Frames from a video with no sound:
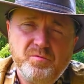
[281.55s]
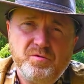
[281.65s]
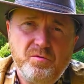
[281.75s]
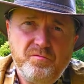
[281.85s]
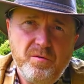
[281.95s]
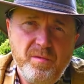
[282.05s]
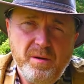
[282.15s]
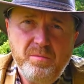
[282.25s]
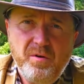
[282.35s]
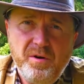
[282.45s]
So from
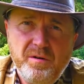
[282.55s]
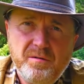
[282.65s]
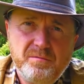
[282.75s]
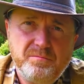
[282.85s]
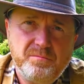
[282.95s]
that point,